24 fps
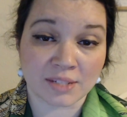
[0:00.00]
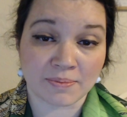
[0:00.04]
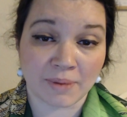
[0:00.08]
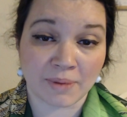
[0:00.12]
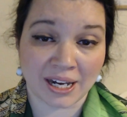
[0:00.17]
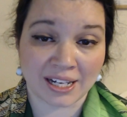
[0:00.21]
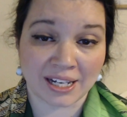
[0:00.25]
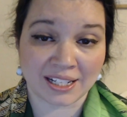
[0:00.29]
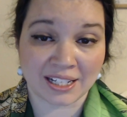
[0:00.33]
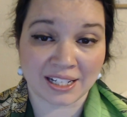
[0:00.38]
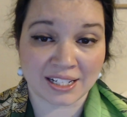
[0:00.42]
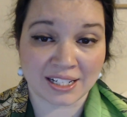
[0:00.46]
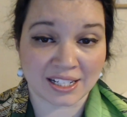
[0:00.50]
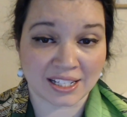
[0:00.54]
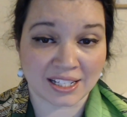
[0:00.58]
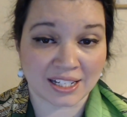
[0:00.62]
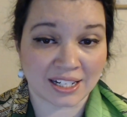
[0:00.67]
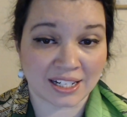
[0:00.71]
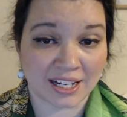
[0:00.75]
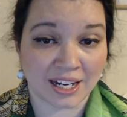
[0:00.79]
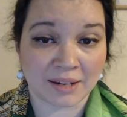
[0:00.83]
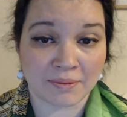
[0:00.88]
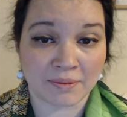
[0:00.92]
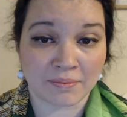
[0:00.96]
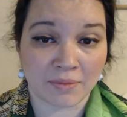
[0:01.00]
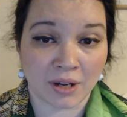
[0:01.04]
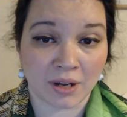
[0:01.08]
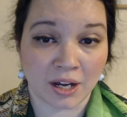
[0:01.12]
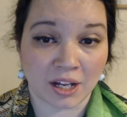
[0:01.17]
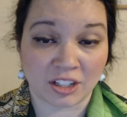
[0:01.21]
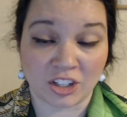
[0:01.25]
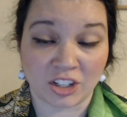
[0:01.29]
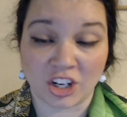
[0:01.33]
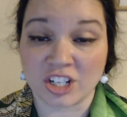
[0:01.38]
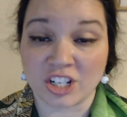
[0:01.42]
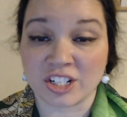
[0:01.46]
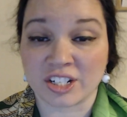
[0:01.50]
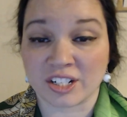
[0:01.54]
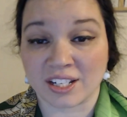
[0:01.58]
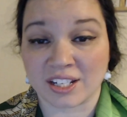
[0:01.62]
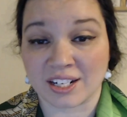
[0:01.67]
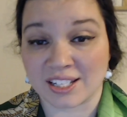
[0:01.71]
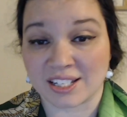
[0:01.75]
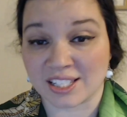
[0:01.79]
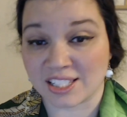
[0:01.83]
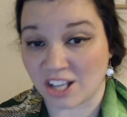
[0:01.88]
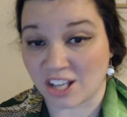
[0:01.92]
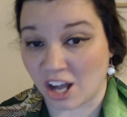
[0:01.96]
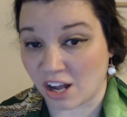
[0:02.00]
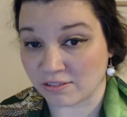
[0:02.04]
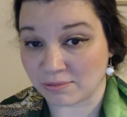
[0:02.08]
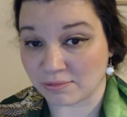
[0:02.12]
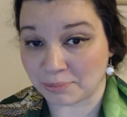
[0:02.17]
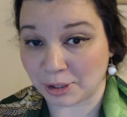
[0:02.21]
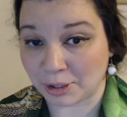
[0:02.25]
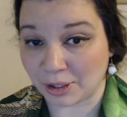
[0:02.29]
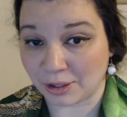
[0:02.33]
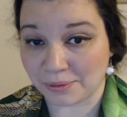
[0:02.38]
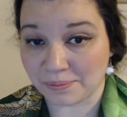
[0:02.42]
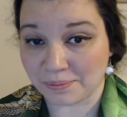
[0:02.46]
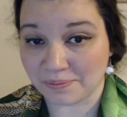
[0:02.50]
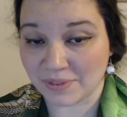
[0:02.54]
by the end of the night larger than a softball.